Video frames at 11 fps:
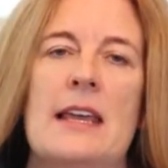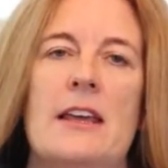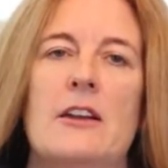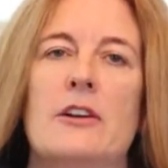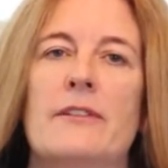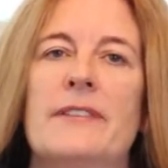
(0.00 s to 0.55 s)

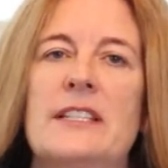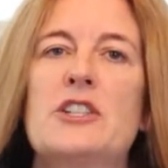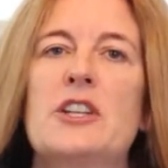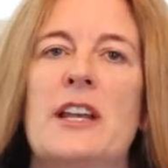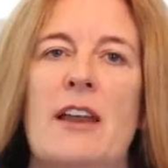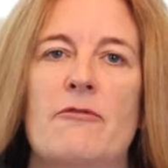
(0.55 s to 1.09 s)
And her
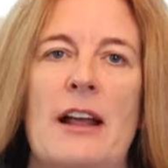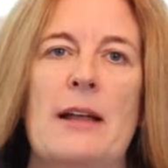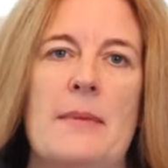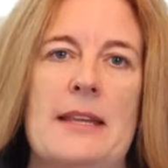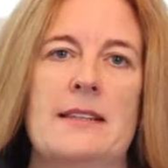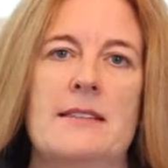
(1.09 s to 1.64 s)
physician had
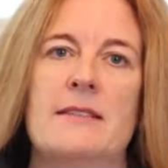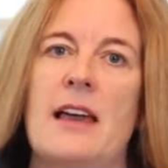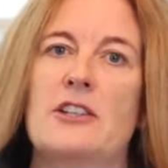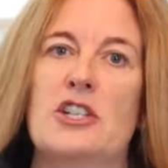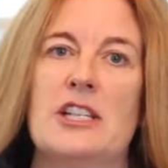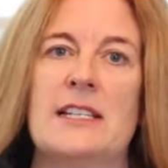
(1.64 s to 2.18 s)
recommended
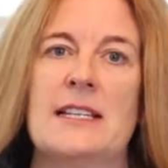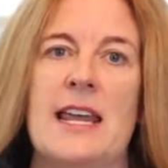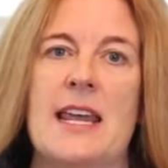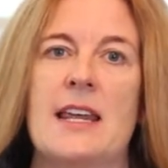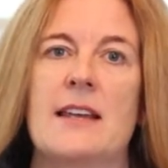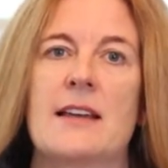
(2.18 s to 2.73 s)
that she
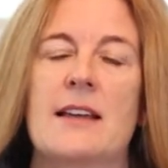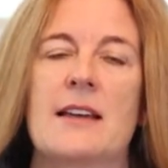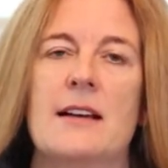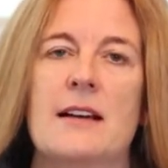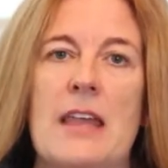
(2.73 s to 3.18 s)
take